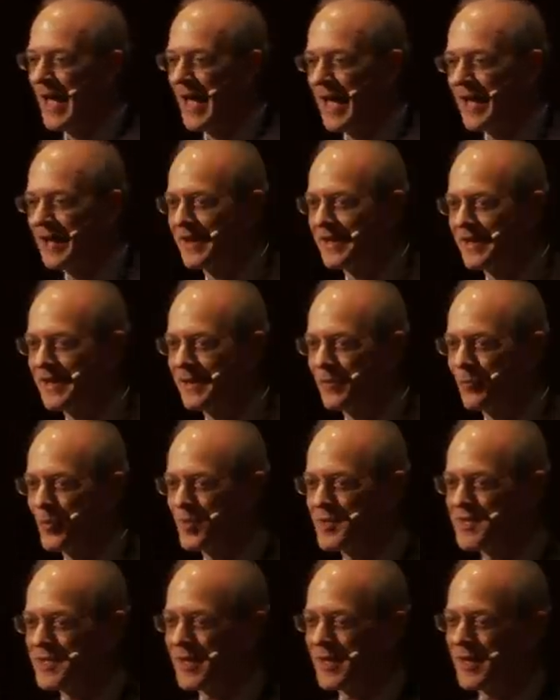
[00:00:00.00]
And it
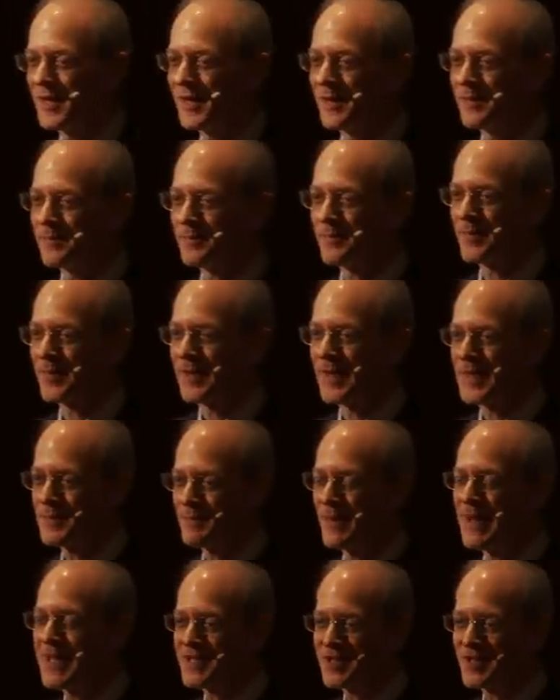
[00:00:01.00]
was, it's
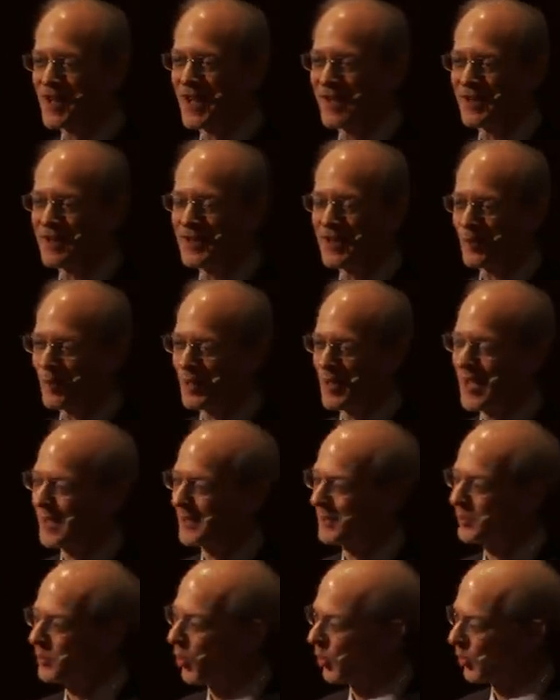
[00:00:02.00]
based on
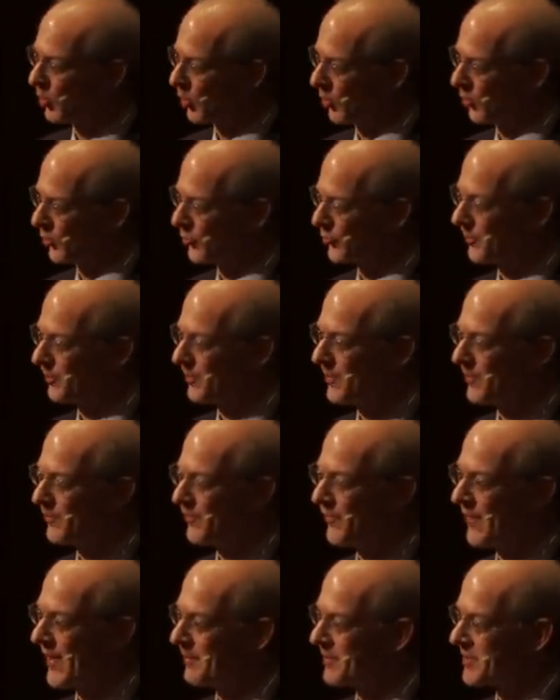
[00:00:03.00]
Nikolai Gogol's
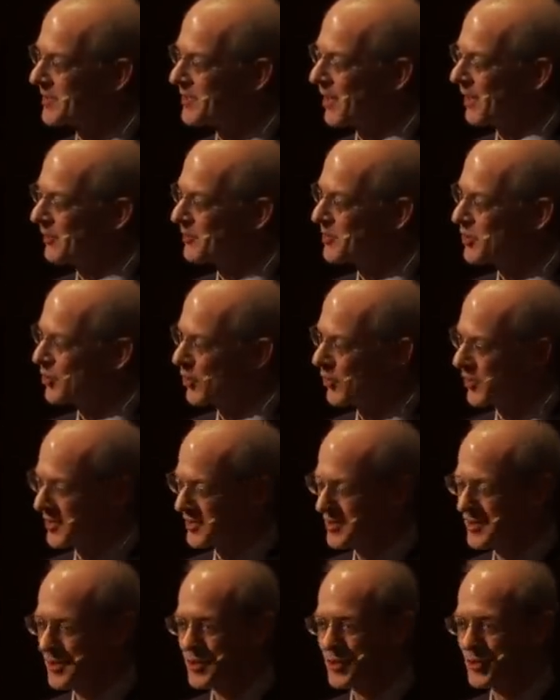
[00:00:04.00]
famous
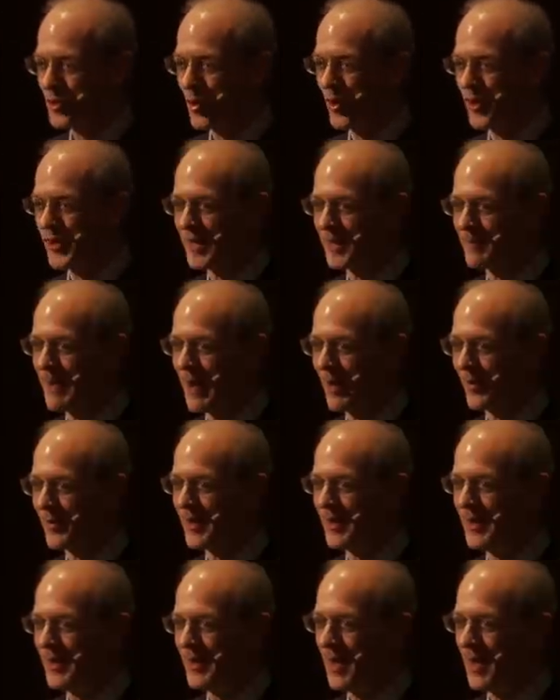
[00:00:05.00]
absurdist story about